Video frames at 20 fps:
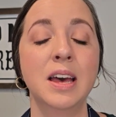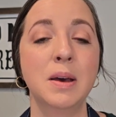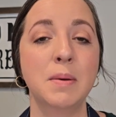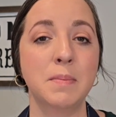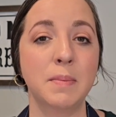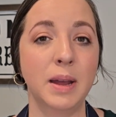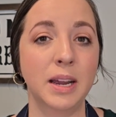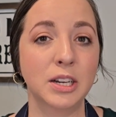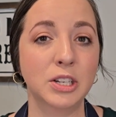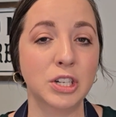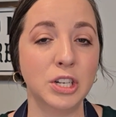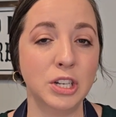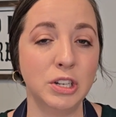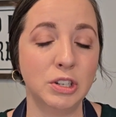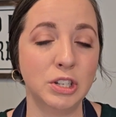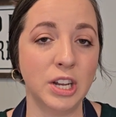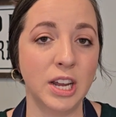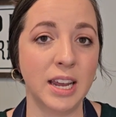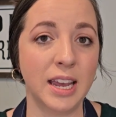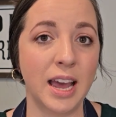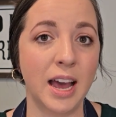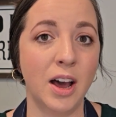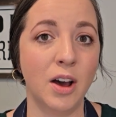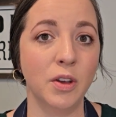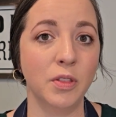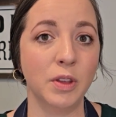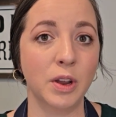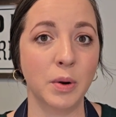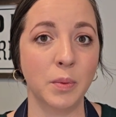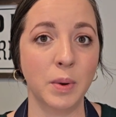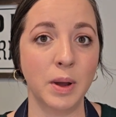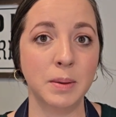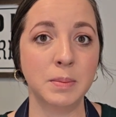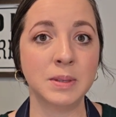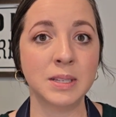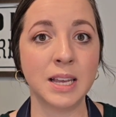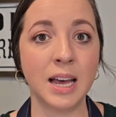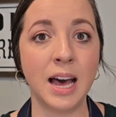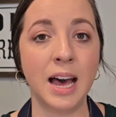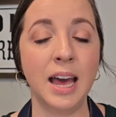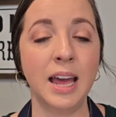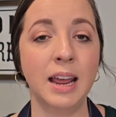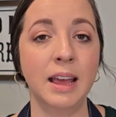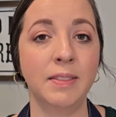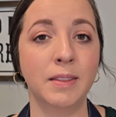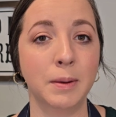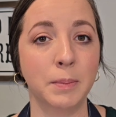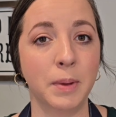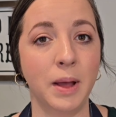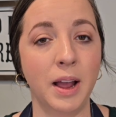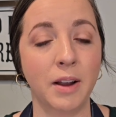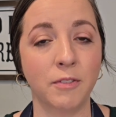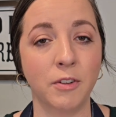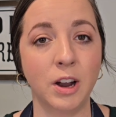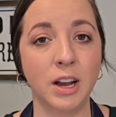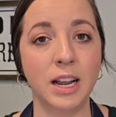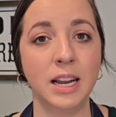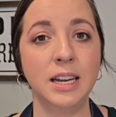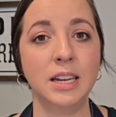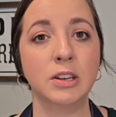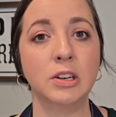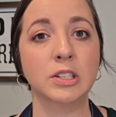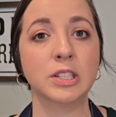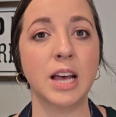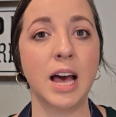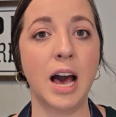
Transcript: make sure you check out their website and their Black Friday deals.